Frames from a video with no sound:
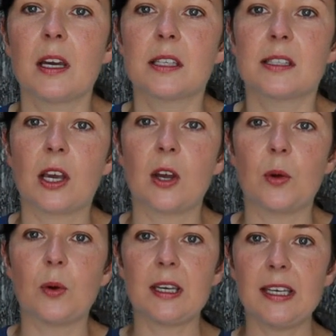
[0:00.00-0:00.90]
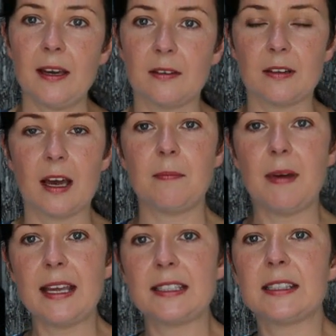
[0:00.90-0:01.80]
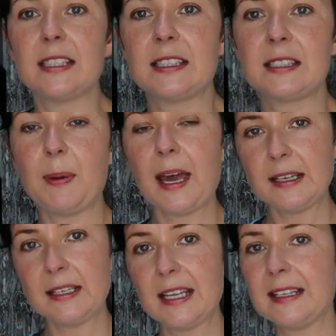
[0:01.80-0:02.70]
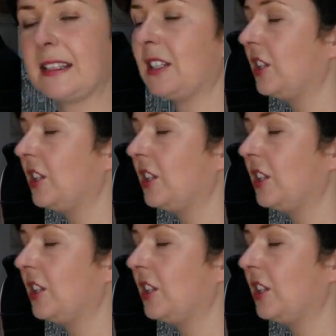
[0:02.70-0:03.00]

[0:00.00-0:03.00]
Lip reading: So yeah, I made this pattern is the